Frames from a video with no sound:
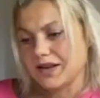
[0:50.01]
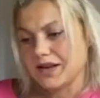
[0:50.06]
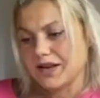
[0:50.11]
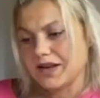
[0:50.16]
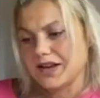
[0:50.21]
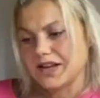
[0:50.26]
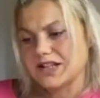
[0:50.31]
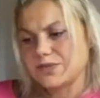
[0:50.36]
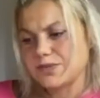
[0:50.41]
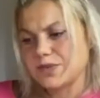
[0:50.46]

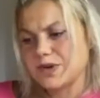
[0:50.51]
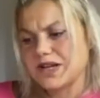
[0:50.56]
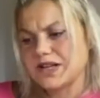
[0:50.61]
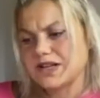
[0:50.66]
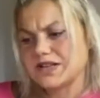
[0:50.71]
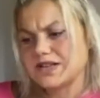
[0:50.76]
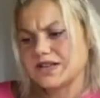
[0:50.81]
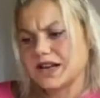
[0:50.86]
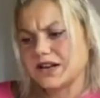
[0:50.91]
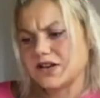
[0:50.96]
is being
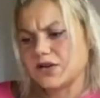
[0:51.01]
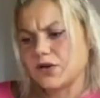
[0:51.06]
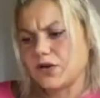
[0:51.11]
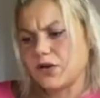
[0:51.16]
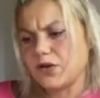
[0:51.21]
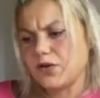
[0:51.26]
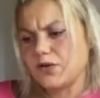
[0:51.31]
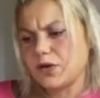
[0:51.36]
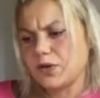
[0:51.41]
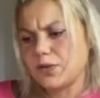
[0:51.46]
taken
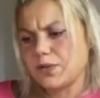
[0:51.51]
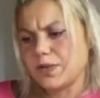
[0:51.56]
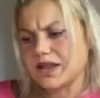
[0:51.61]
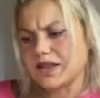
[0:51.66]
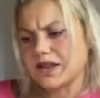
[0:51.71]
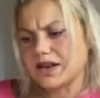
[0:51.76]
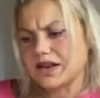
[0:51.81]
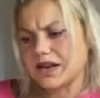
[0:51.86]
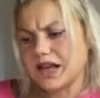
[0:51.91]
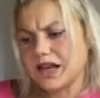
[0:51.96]
over by the
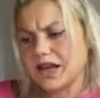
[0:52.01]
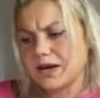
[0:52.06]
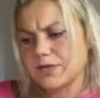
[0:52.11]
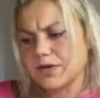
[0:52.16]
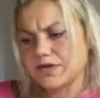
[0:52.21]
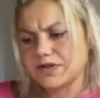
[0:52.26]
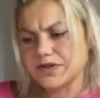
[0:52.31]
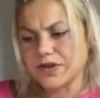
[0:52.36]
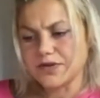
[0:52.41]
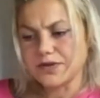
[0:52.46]
name of
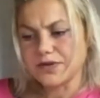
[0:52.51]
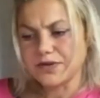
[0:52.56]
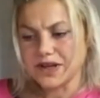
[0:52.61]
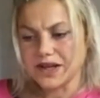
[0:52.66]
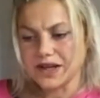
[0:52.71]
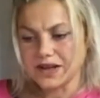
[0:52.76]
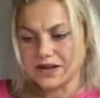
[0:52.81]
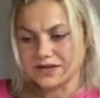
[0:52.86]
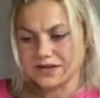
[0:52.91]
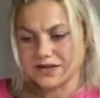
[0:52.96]
something
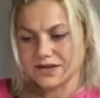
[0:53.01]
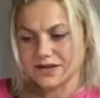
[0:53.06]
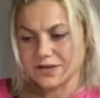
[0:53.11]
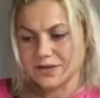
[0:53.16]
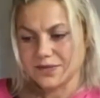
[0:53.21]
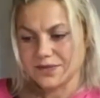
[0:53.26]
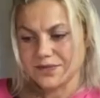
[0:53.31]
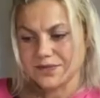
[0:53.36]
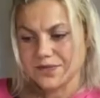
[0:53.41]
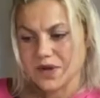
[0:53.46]
else,
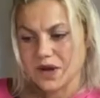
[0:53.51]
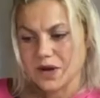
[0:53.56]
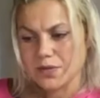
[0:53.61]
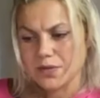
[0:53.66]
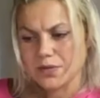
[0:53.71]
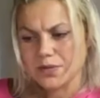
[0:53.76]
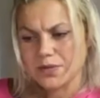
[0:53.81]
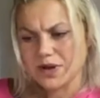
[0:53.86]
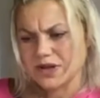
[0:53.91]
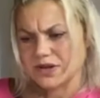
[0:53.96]

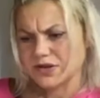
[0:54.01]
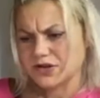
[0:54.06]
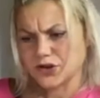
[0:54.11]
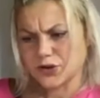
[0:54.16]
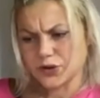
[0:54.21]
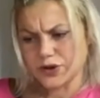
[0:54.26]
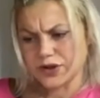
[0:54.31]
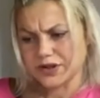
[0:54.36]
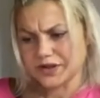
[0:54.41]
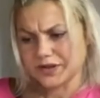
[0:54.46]
bitten
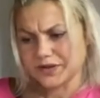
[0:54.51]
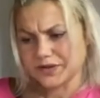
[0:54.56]
short,